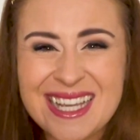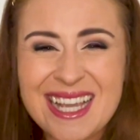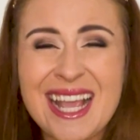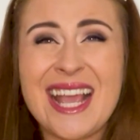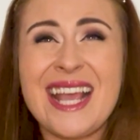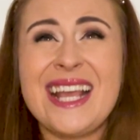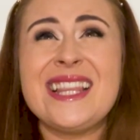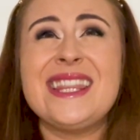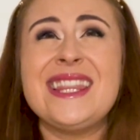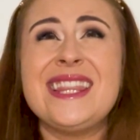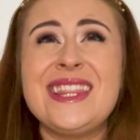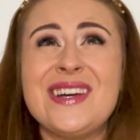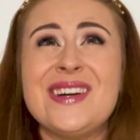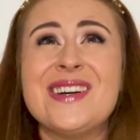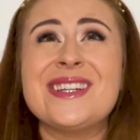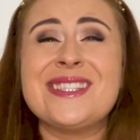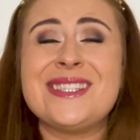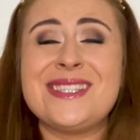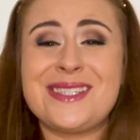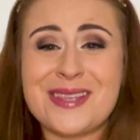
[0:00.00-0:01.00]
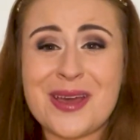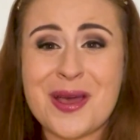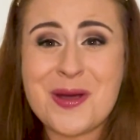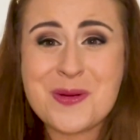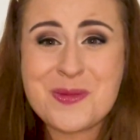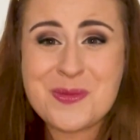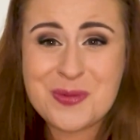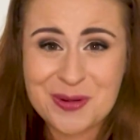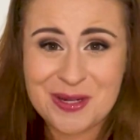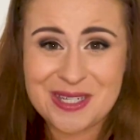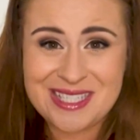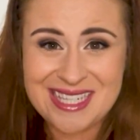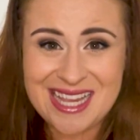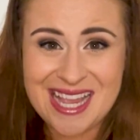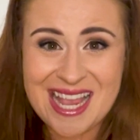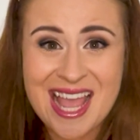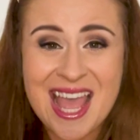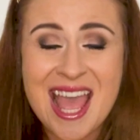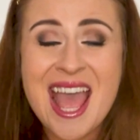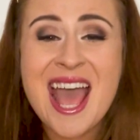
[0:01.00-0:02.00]
It looks so
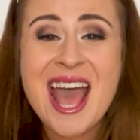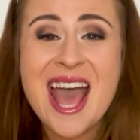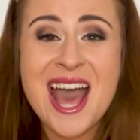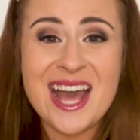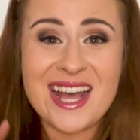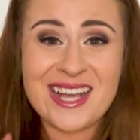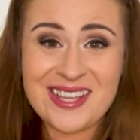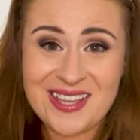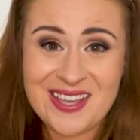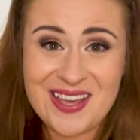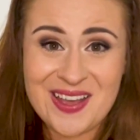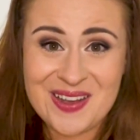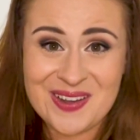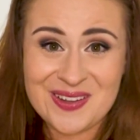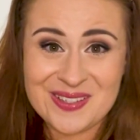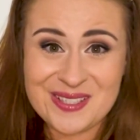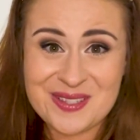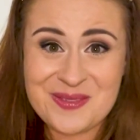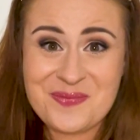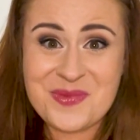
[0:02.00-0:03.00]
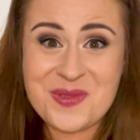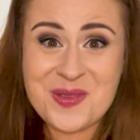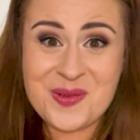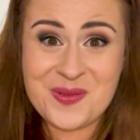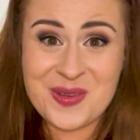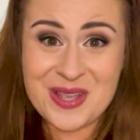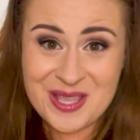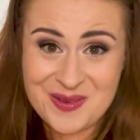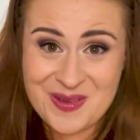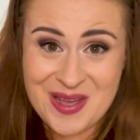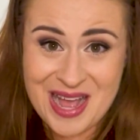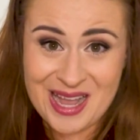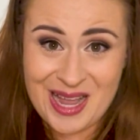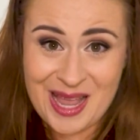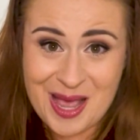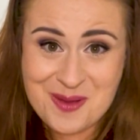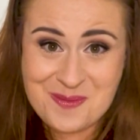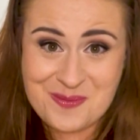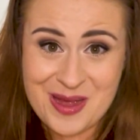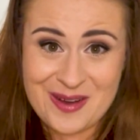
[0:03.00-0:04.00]
pretty. And girls, when you are
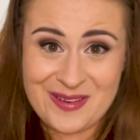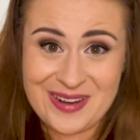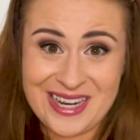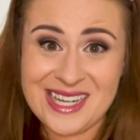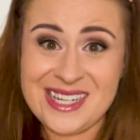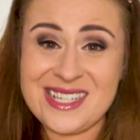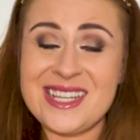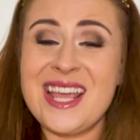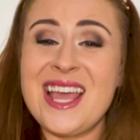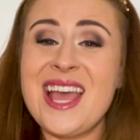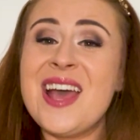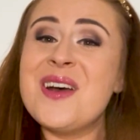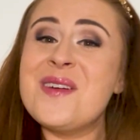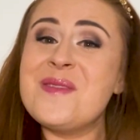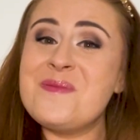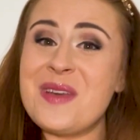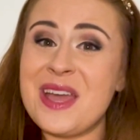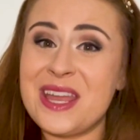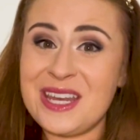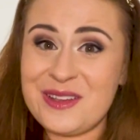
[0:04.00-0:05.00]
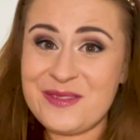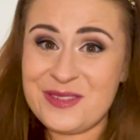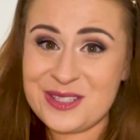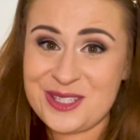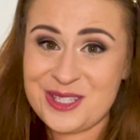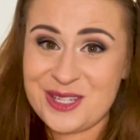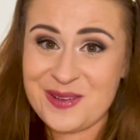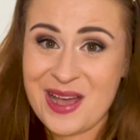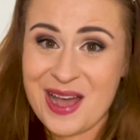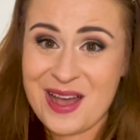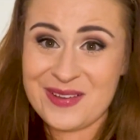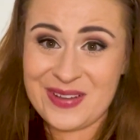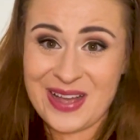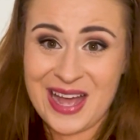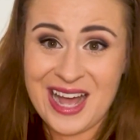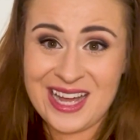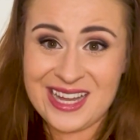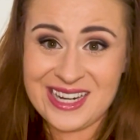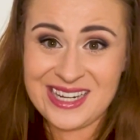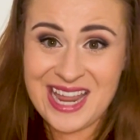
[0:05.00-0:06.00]
getting married, many of us do have
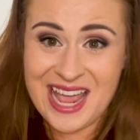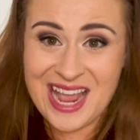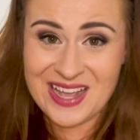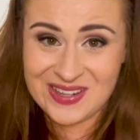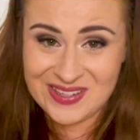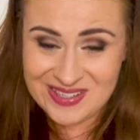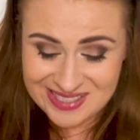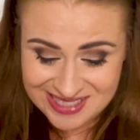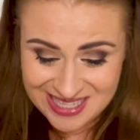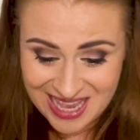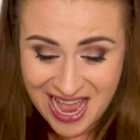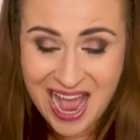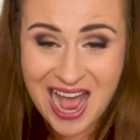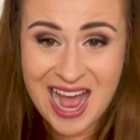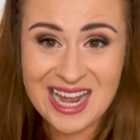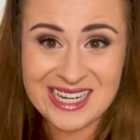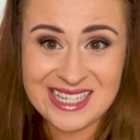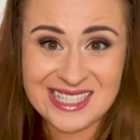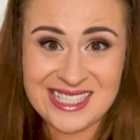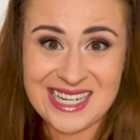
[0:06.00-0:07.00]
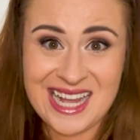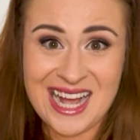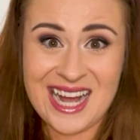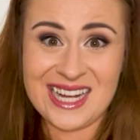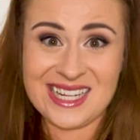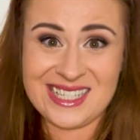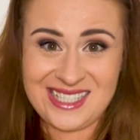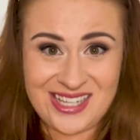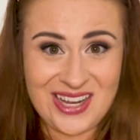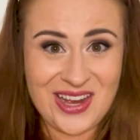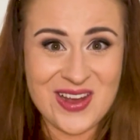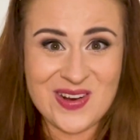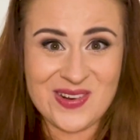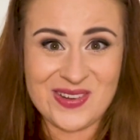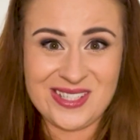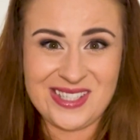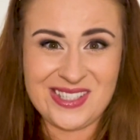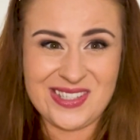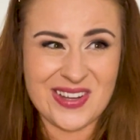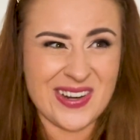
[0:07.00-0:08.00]
our nails and our
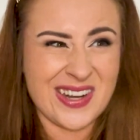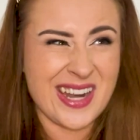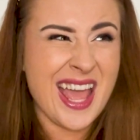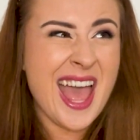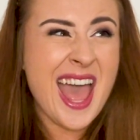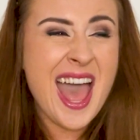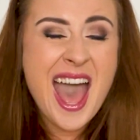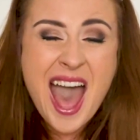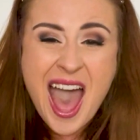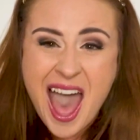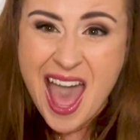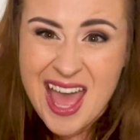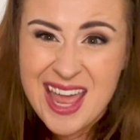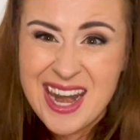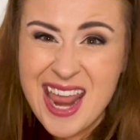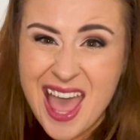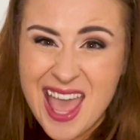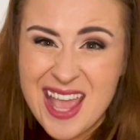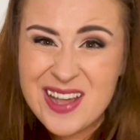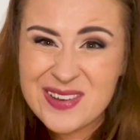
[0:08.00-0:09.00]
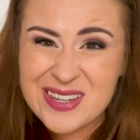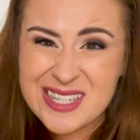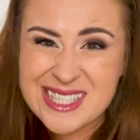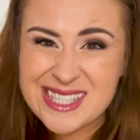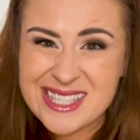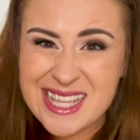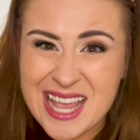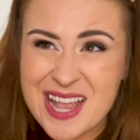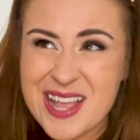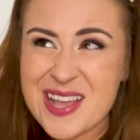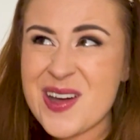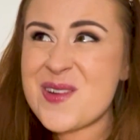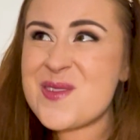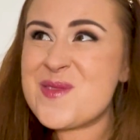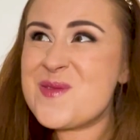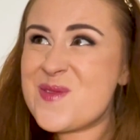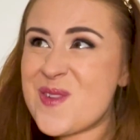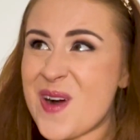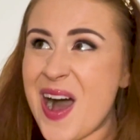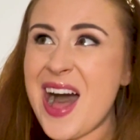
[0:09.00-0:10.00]
toes done. And I always think,
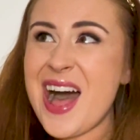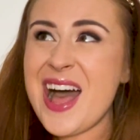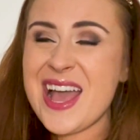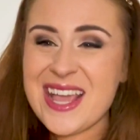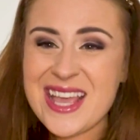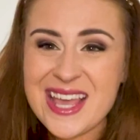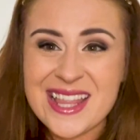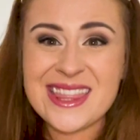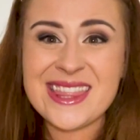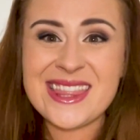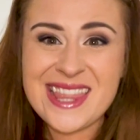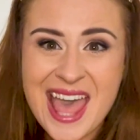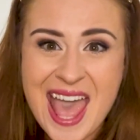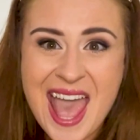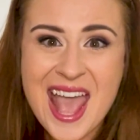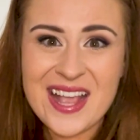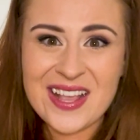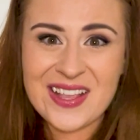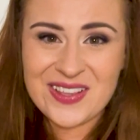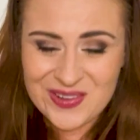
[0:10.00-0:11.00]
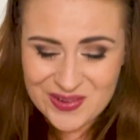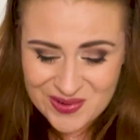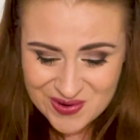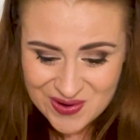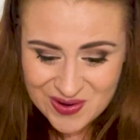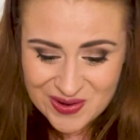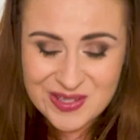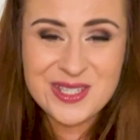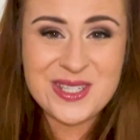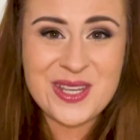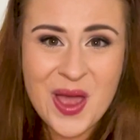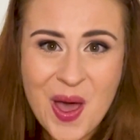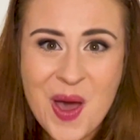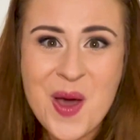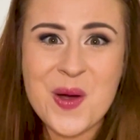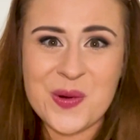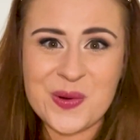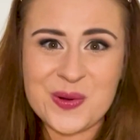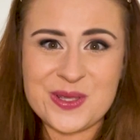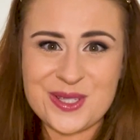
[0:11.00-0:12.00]
why let your
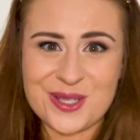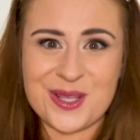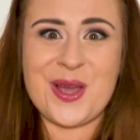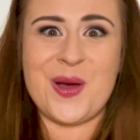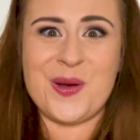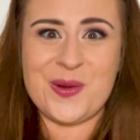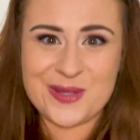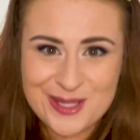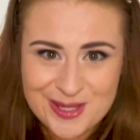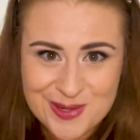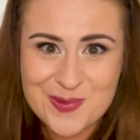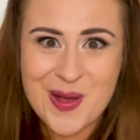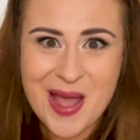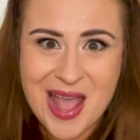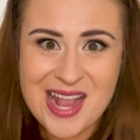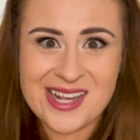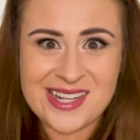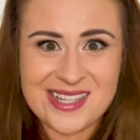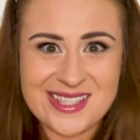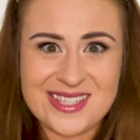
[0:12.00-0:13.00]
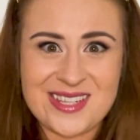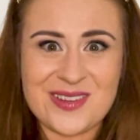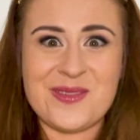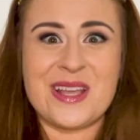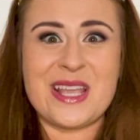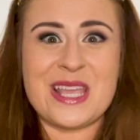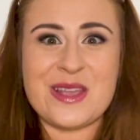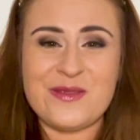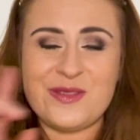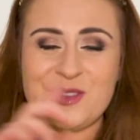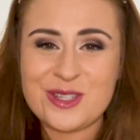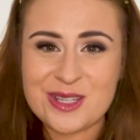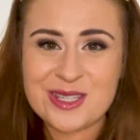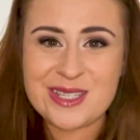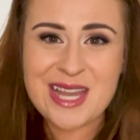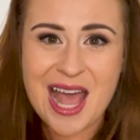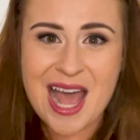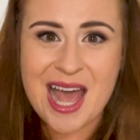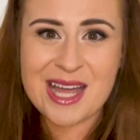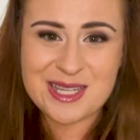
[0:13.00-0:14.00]
toes go to waste when you've
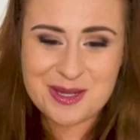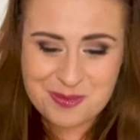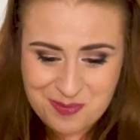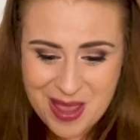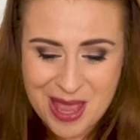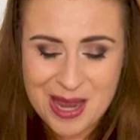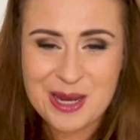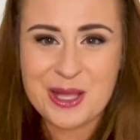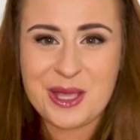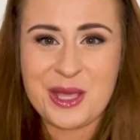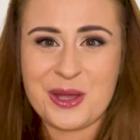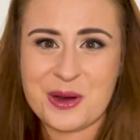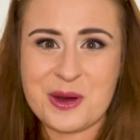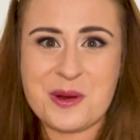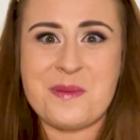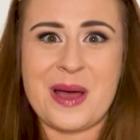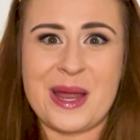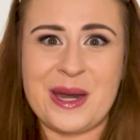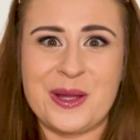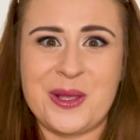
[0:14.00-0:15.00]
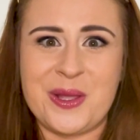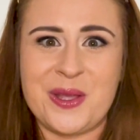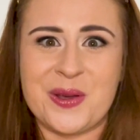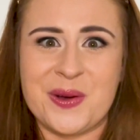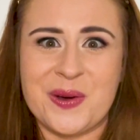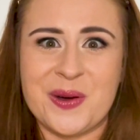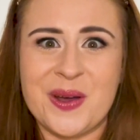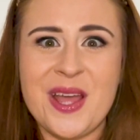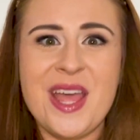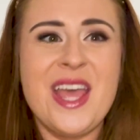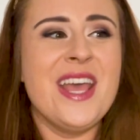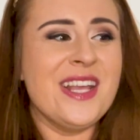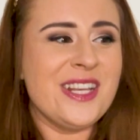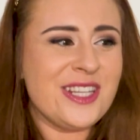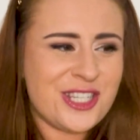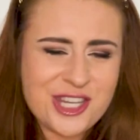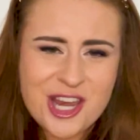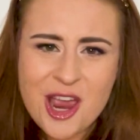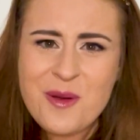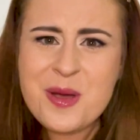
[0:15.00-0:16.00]
just had pedicure and manicure?
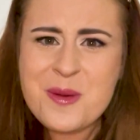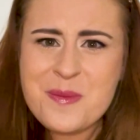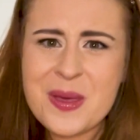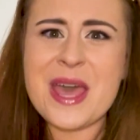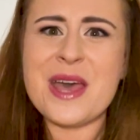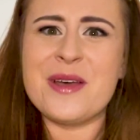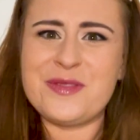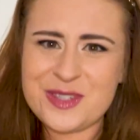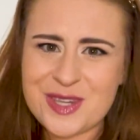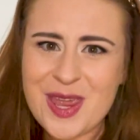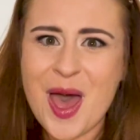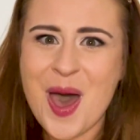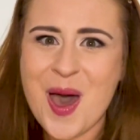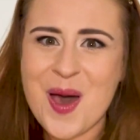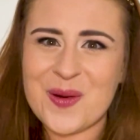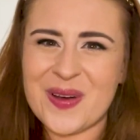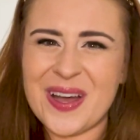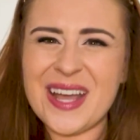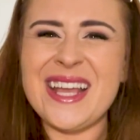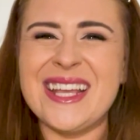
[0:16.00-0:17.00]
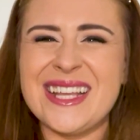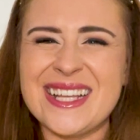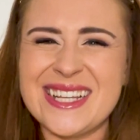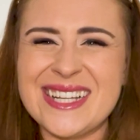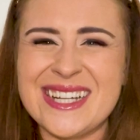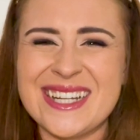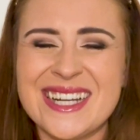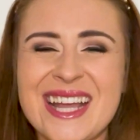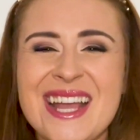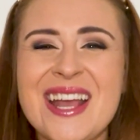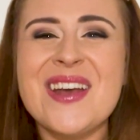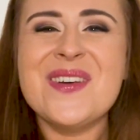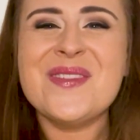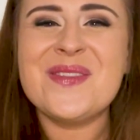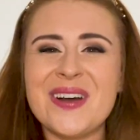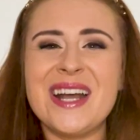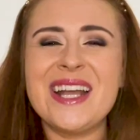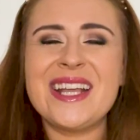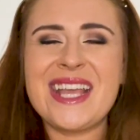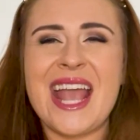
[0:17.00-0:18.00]
Show a bit of toe.
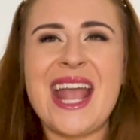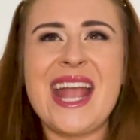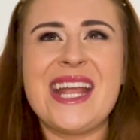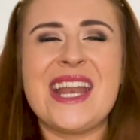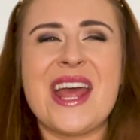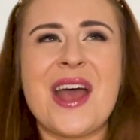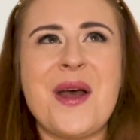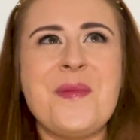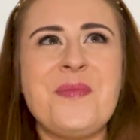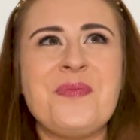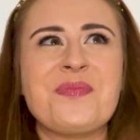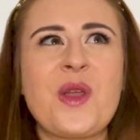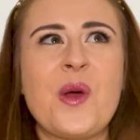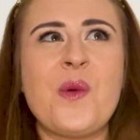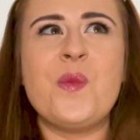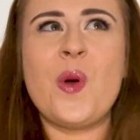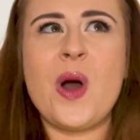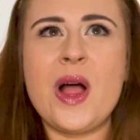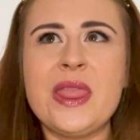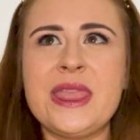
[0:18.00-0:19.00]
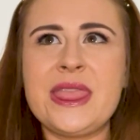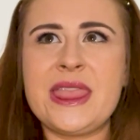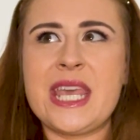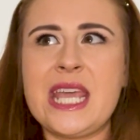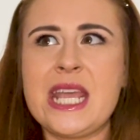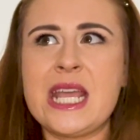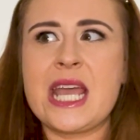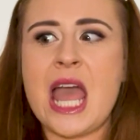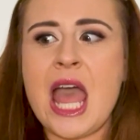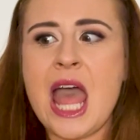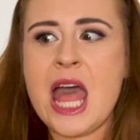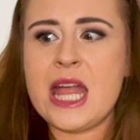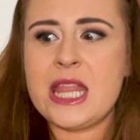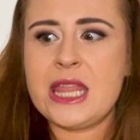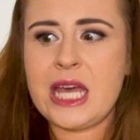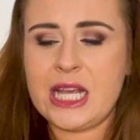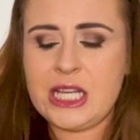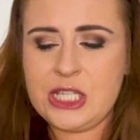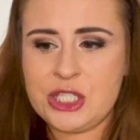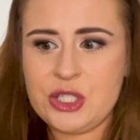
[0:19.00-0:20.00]
But again, one thing
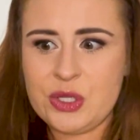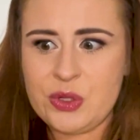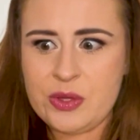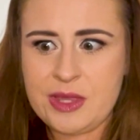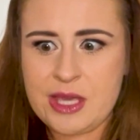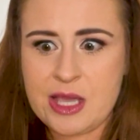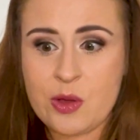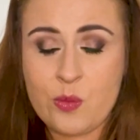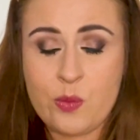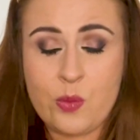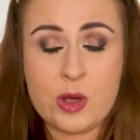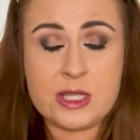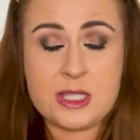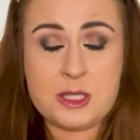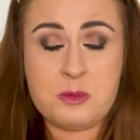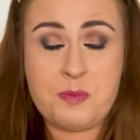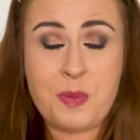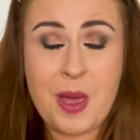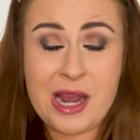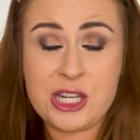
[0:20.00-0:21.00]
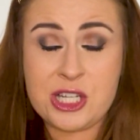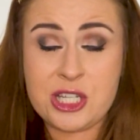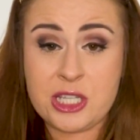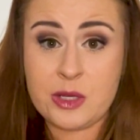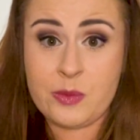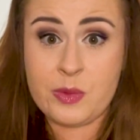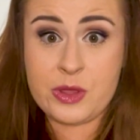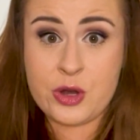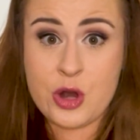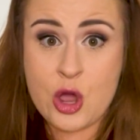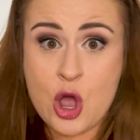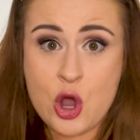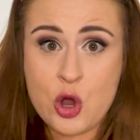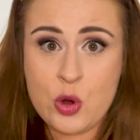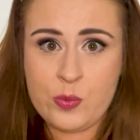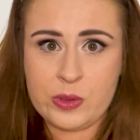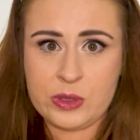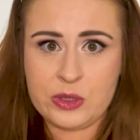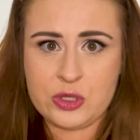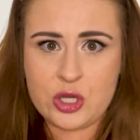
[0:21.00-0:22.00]
that I do think, especially with an
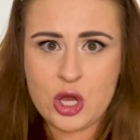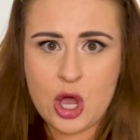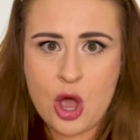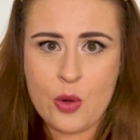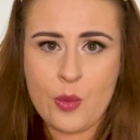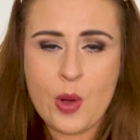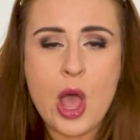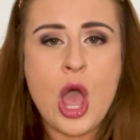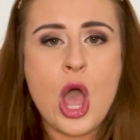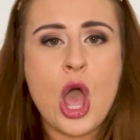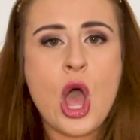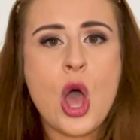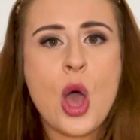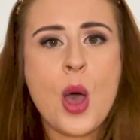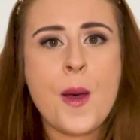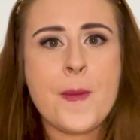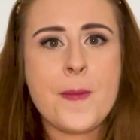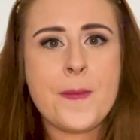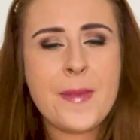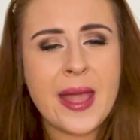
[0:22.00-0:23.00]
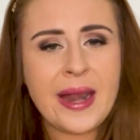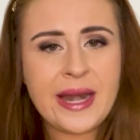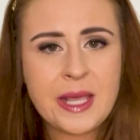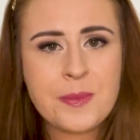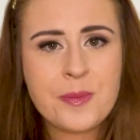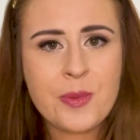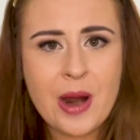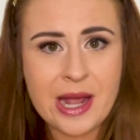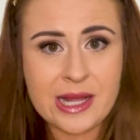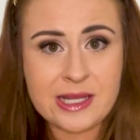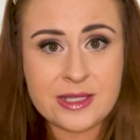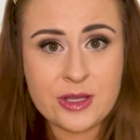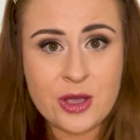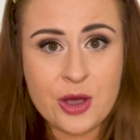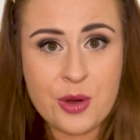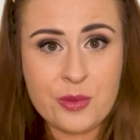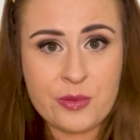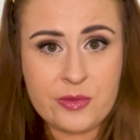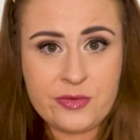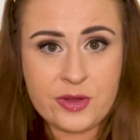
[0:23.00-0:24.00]
open toe, many brides
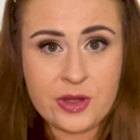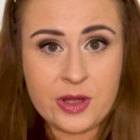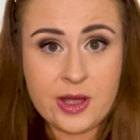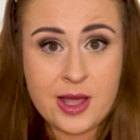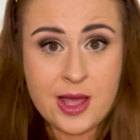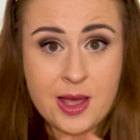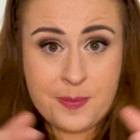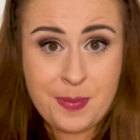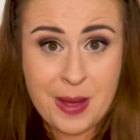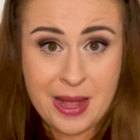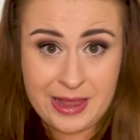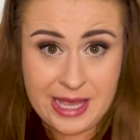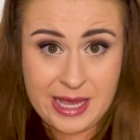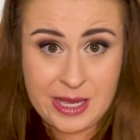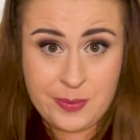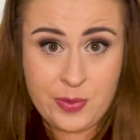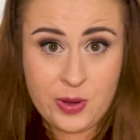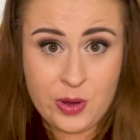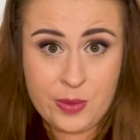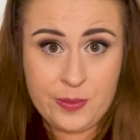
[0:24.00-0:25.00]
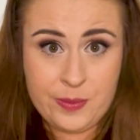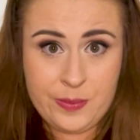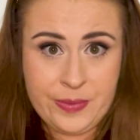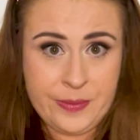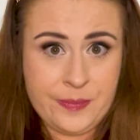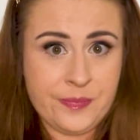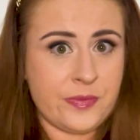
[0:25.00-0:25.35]
go for a ballet pump.